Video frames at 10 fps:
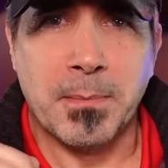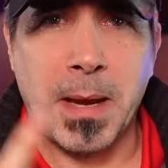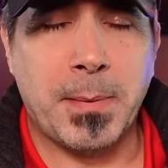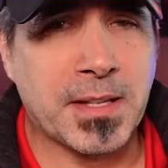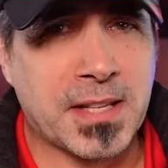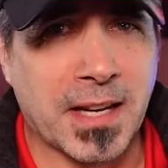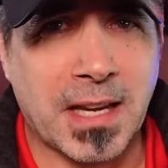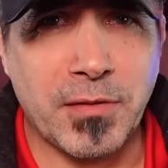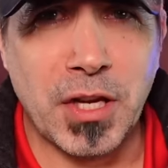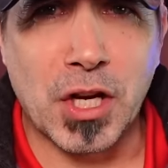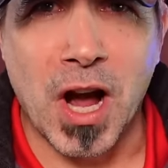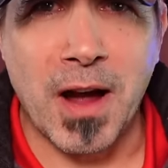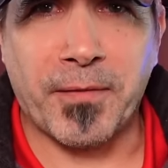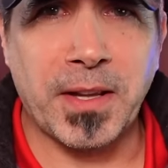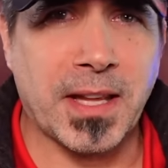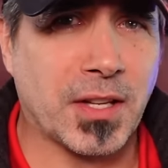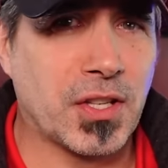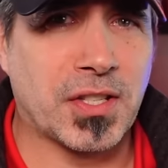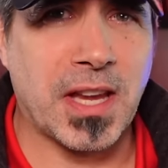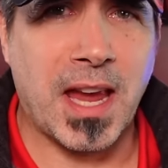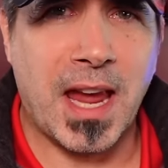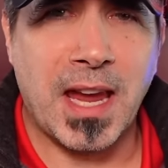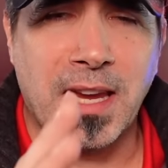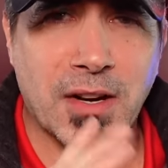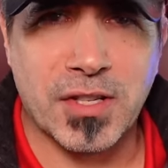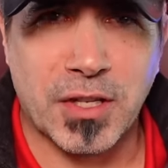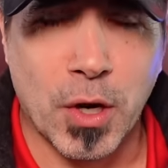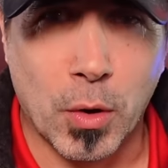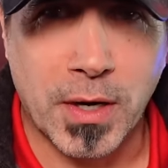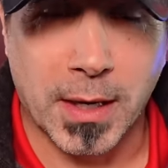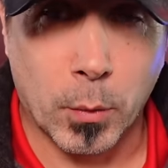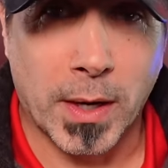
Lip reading: Maybe instead of giving you coffee, they'll just say, hey, here's a token,